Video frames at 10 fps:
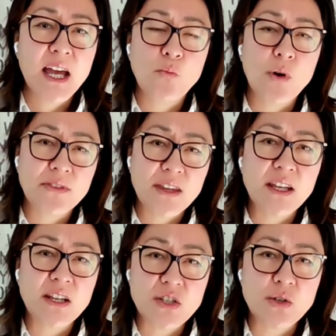and what they
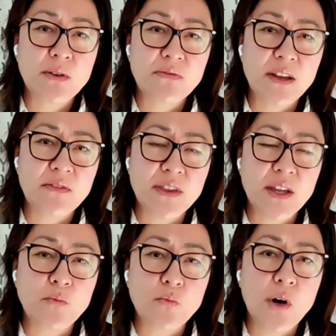can do if
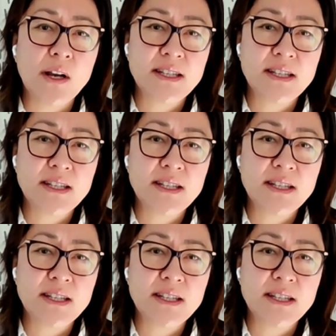they want